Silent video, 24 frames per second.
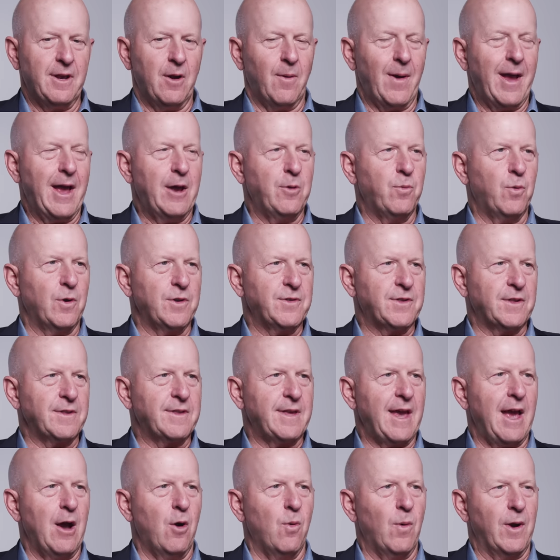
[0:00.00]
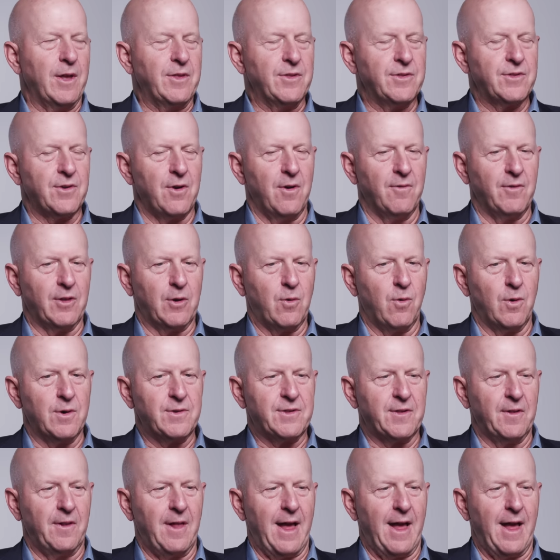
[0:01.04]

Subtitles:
headwinds and tailwinds over the course of